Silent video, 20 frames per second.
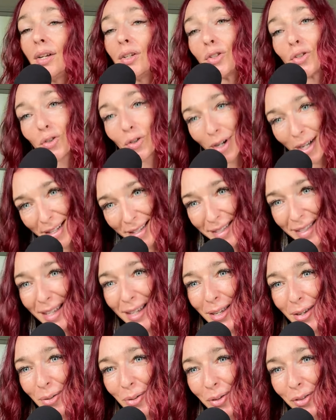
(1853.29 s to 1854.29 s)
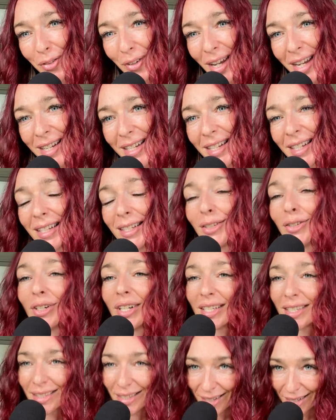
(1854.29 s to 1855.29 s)
Trust that you will find it,
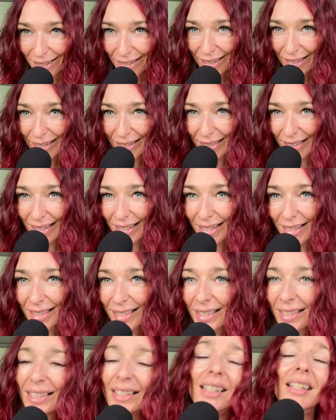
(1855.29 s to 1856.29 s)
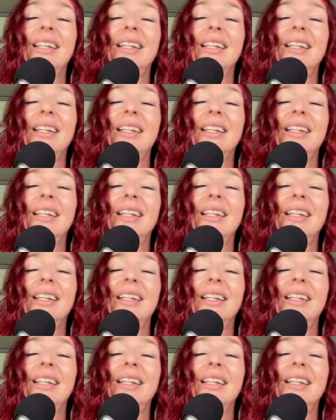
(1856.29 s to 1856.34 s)
trust that it exists,